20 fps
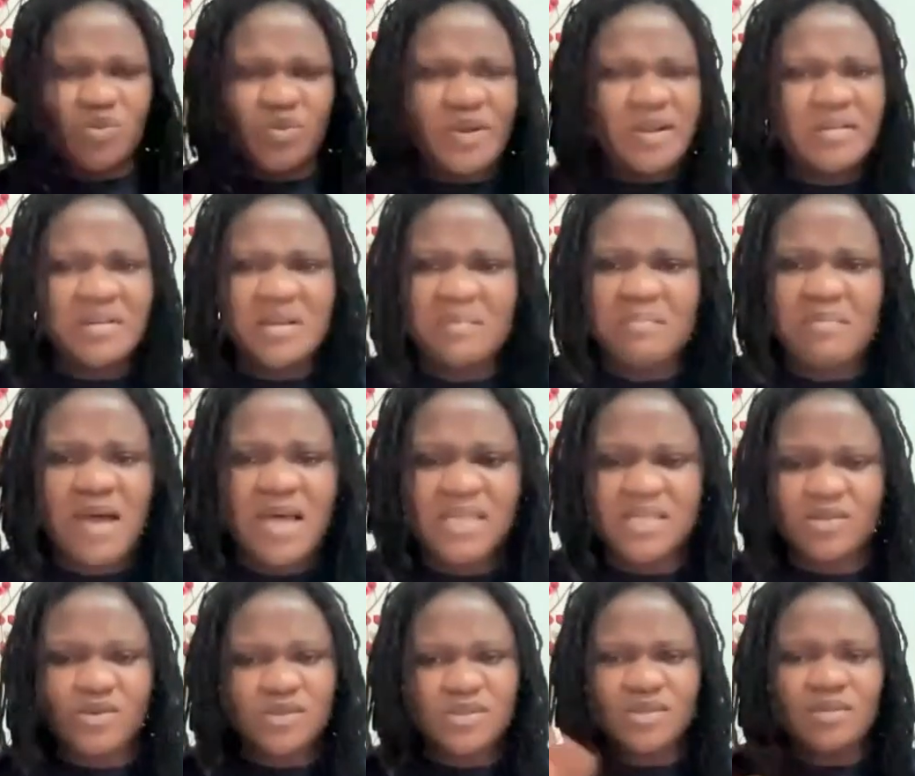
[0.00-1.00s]
wearing a
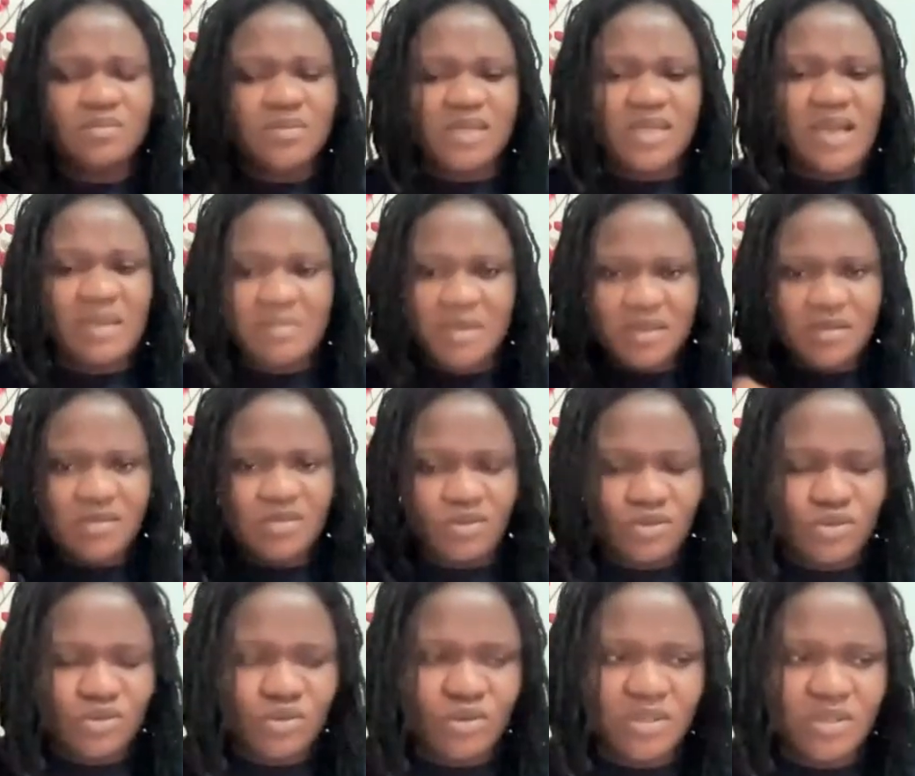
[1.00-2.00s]
mask or something. I mean,
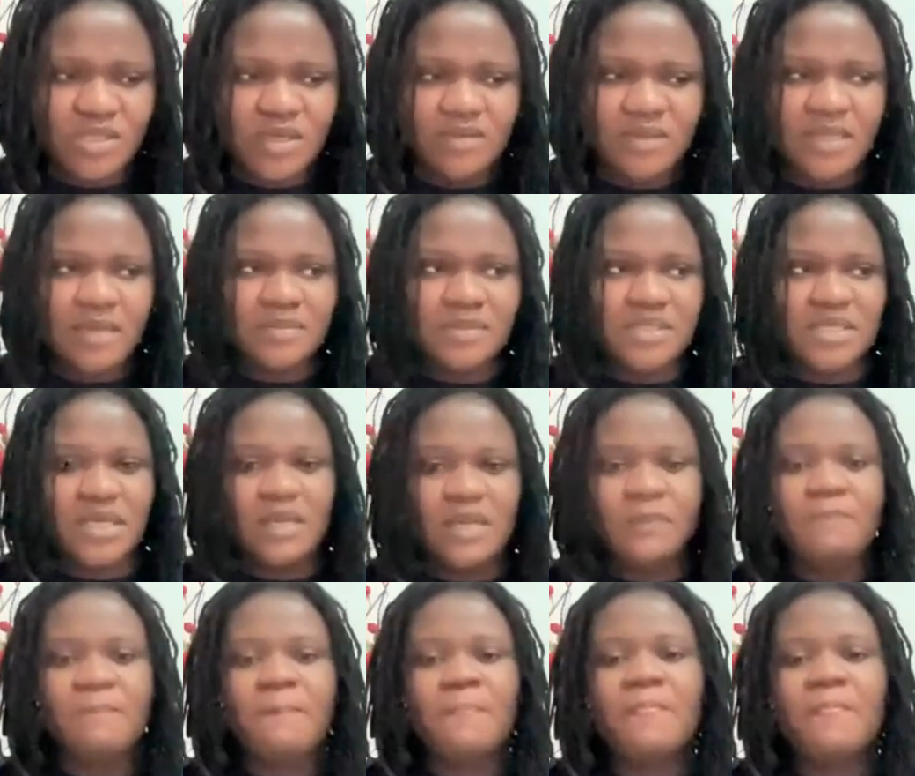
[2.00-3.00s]
you understand what I'm
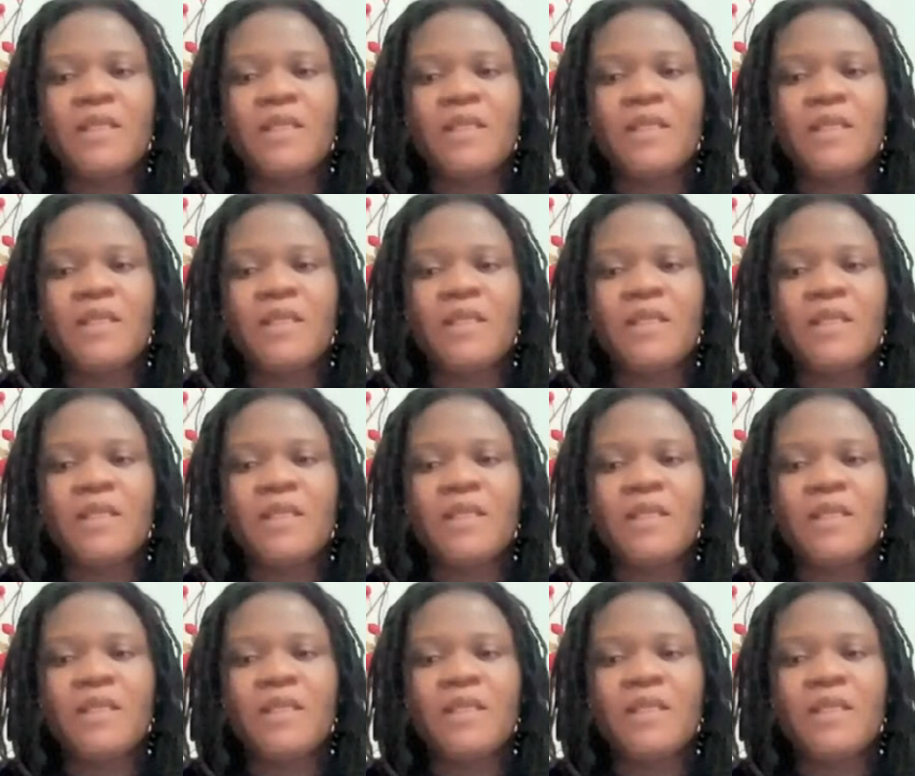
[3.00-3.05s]
saying?